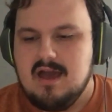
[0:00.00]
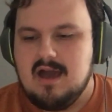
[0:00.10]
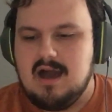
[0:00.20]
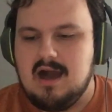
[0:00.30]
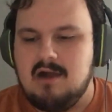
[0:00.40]

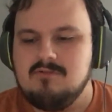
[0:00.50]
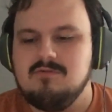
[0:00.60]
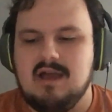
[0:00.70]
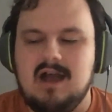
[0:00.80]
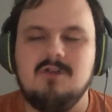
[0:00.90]
How
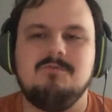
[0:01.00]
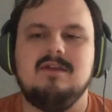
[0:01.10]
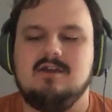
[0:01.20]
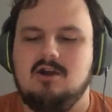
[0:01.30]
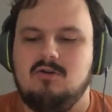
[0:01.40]
do we
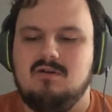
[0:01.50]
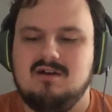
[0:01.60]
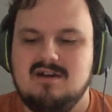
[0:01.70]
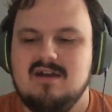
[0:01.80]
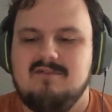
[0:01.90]
go
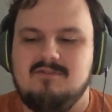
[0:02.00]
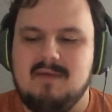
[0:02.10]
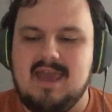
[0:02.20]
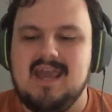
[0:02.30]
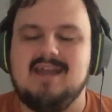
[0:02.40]
from
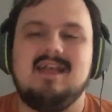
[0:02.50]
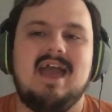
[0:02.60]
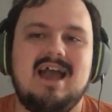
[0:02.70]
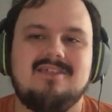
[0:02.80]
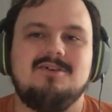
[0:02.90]
Anne
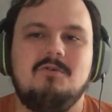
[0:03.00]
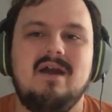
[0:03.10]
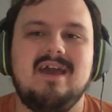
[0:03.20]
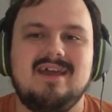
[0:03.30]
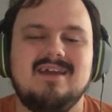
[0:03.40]

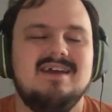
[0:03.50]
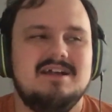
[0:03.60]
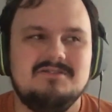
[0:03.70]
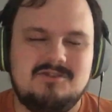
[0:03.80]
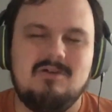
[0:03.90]
Hathaway
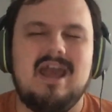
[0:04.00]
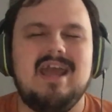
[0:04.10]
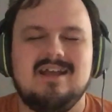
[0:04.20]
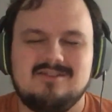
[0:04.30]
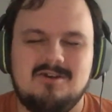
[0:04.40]
to
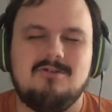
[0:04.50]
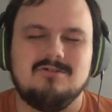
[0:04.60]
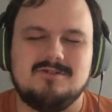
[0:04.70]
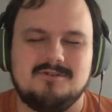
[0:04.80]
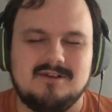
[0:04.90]
Ann
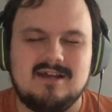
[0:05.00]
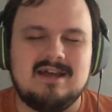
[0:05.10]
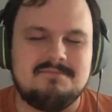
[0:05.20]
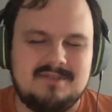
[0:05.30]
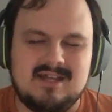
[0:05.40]
Coulter? And
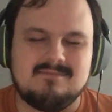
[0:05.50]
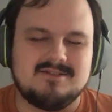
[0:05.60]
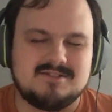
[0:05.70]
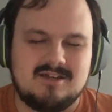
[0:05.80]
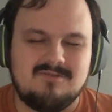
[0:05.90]
I'm thinking to
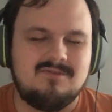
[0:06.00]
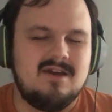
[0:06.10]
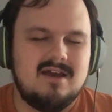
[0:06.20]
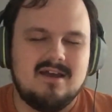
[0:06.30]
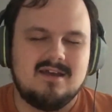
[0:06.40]
myself,
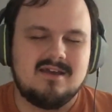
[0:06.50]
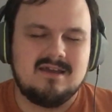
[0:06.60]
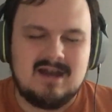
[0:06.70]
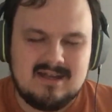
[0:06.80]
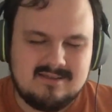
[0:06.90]

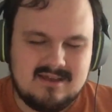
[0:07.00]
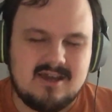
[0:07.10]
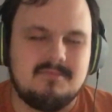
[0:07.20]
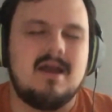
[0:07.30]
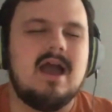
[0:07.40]
God
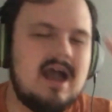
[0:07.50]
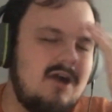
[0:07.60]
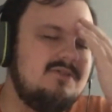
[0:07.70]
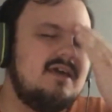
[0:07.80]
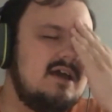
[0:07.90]
damn,
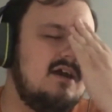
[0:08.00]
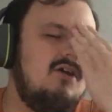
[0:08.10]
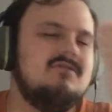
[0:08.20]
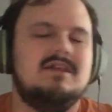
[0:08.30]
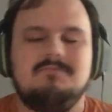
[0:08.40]
how the
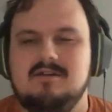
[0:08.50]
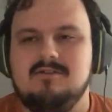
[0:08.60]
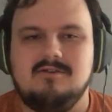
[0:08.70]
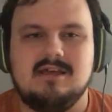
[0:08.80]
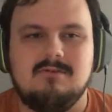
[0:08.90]
hell did we
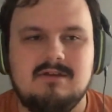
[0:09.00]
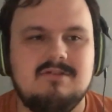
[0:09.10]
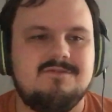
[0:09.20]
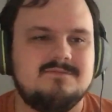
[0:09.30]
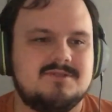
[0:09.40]
do that? We
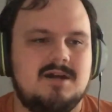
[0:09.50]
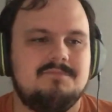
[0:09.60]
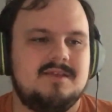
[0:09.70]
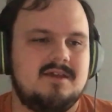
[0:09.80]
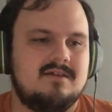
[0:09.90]
went from
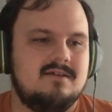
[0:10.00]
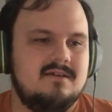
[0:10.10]
something